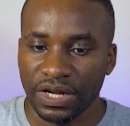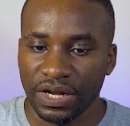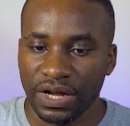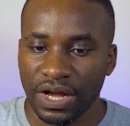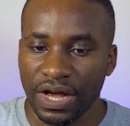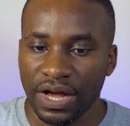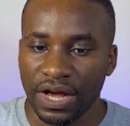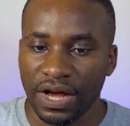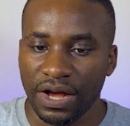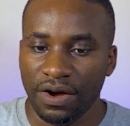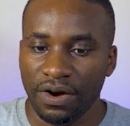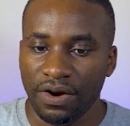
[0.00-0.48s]

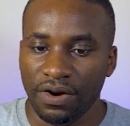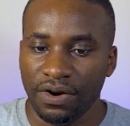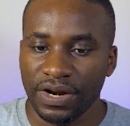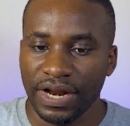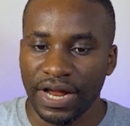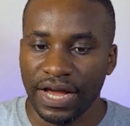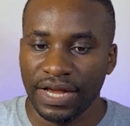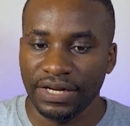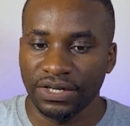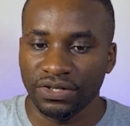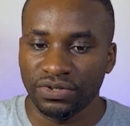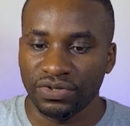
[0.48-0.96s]

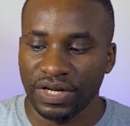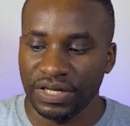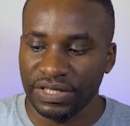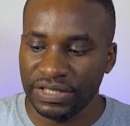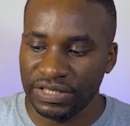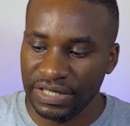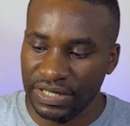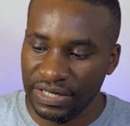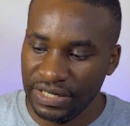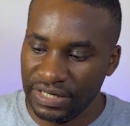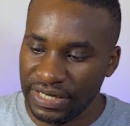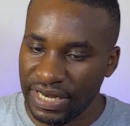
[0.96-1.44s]
other
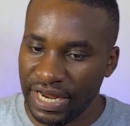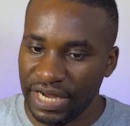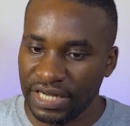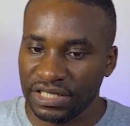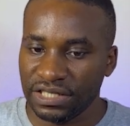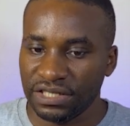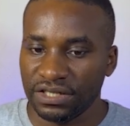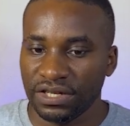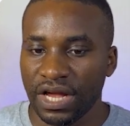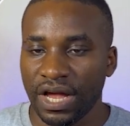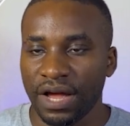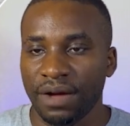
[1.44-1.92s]
interesting
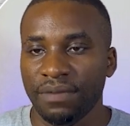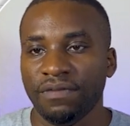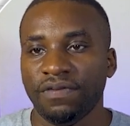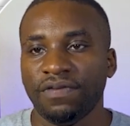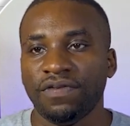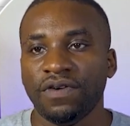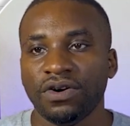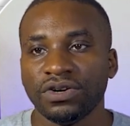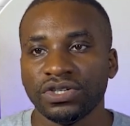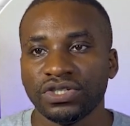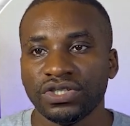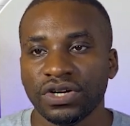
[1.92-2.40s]
text
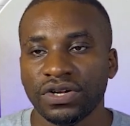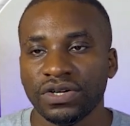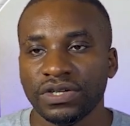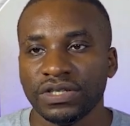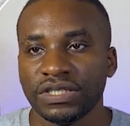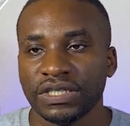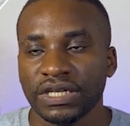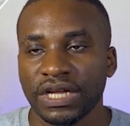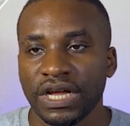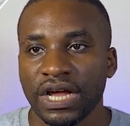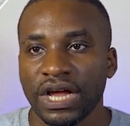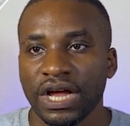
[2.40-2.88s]

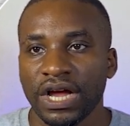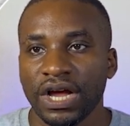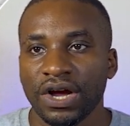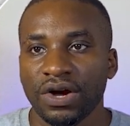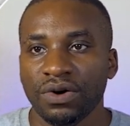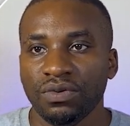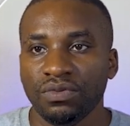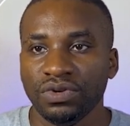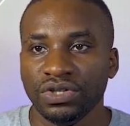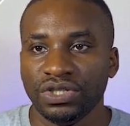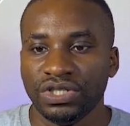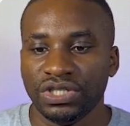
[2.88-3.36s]
functions,
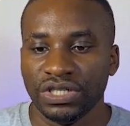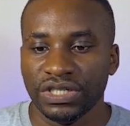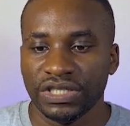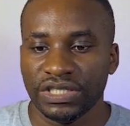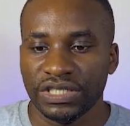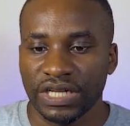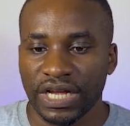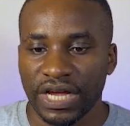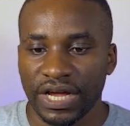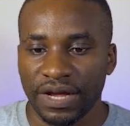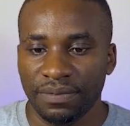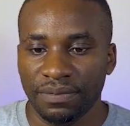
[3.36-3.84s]
which is
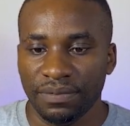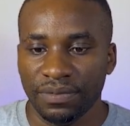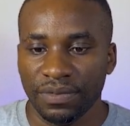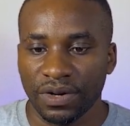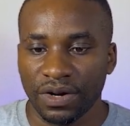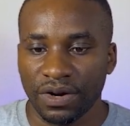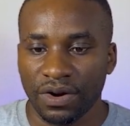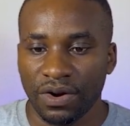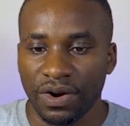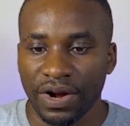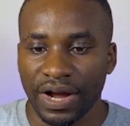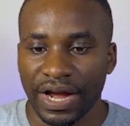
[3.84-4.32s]

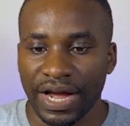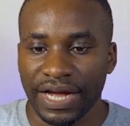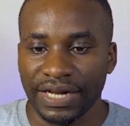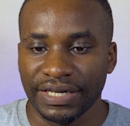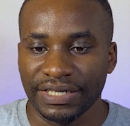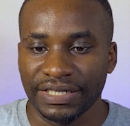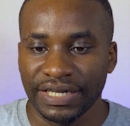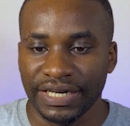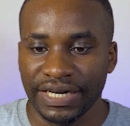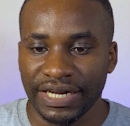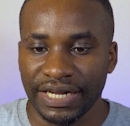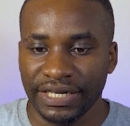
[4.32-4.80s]

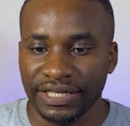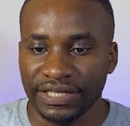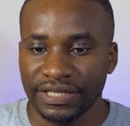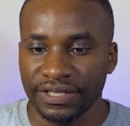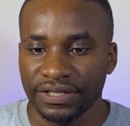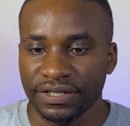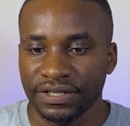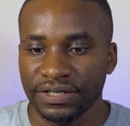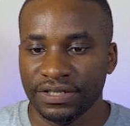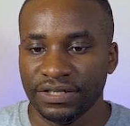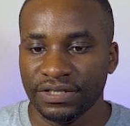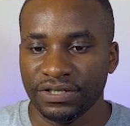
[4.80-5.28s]
concatenate.
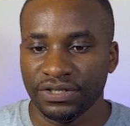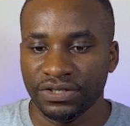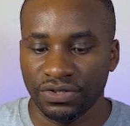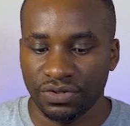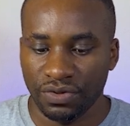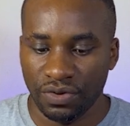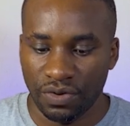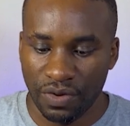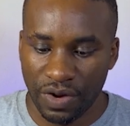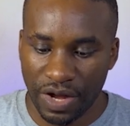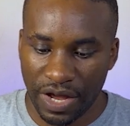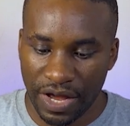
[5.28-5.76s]

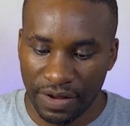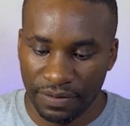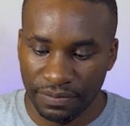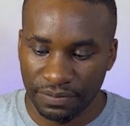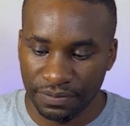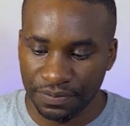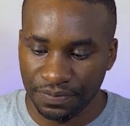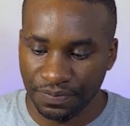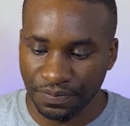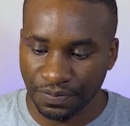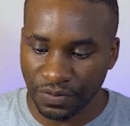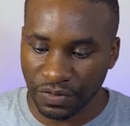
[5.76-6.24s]
So
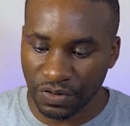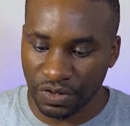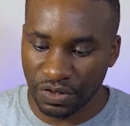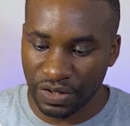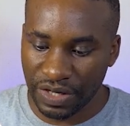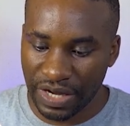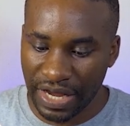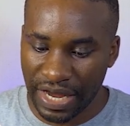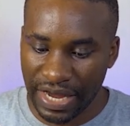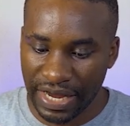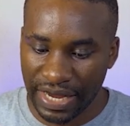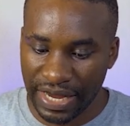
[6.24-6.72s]
you
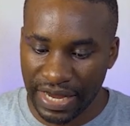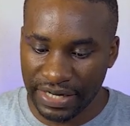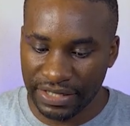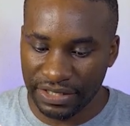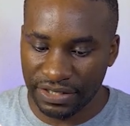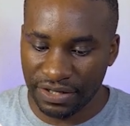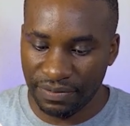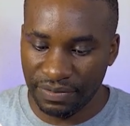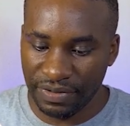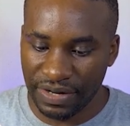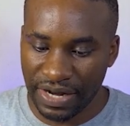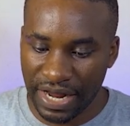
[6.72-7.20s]
can get
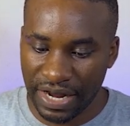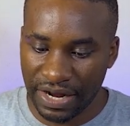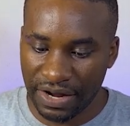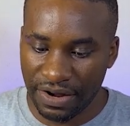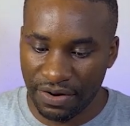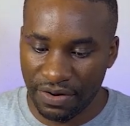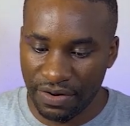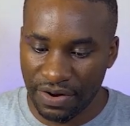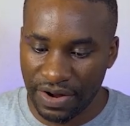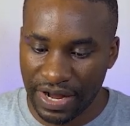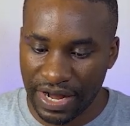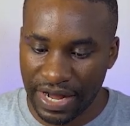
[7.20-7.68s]
something like
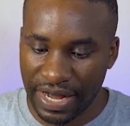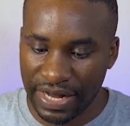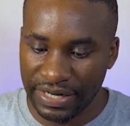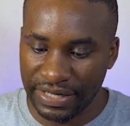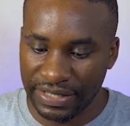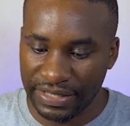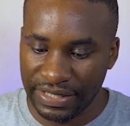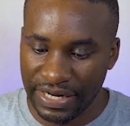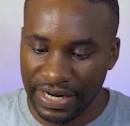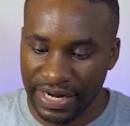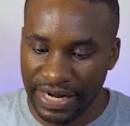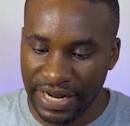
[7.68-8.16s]

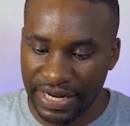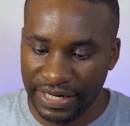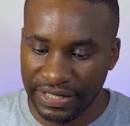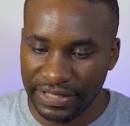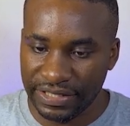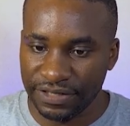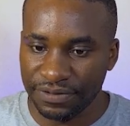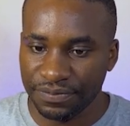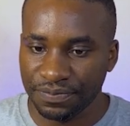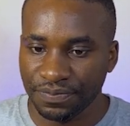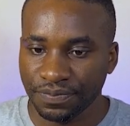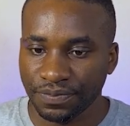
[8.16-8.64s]
concatenate,